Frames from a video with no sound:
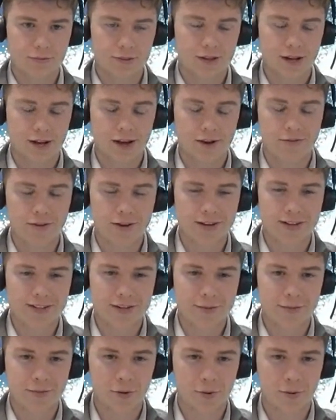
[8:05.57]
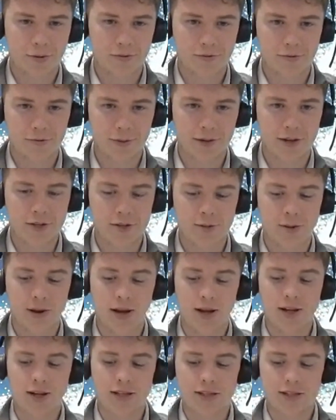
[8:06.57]
yeah, a really simple one for me as
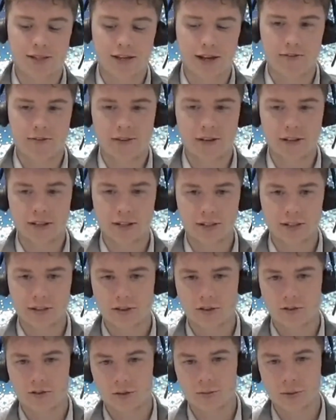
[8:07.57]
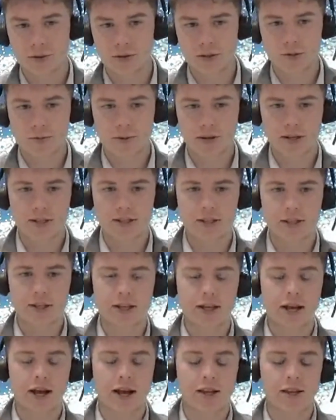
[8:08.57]
well. It's definitely the
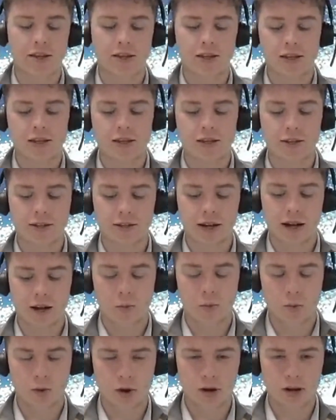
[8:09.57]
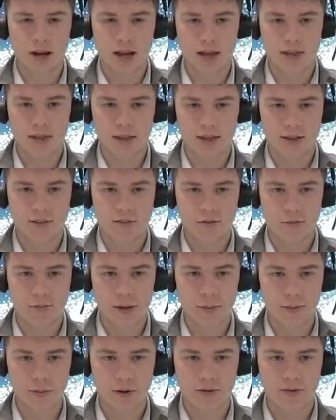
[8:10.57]
responsibility and the work ethic of the
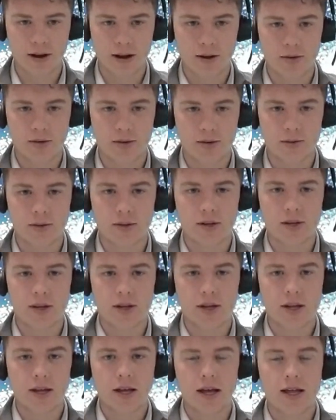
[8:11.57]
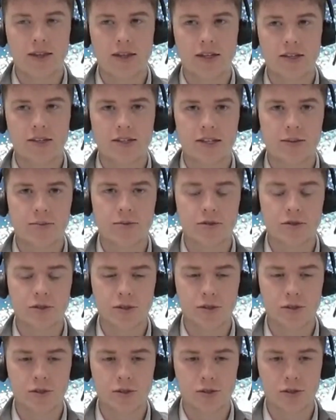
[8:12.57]
people around you. I think Siemens
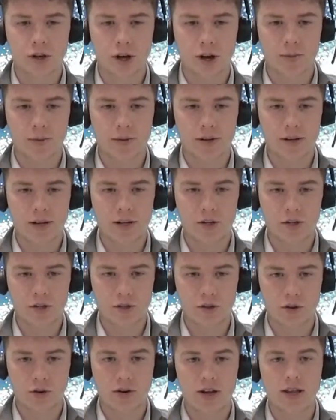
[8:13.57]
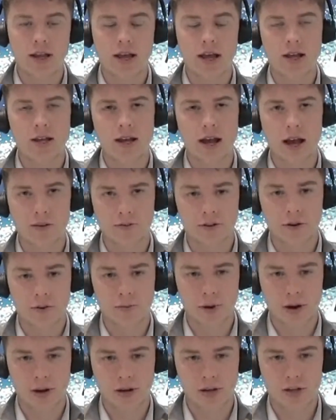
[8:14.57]
does a good job in ensuring that after your
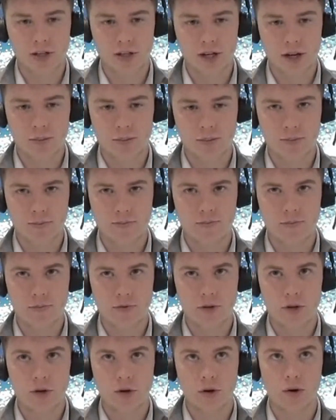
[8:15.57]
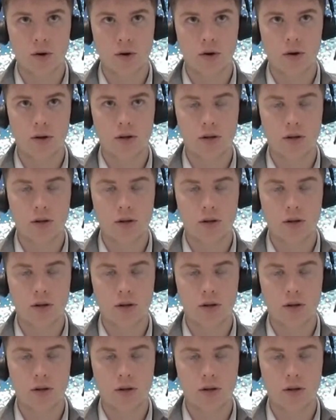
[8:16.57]
apprenticeship, you're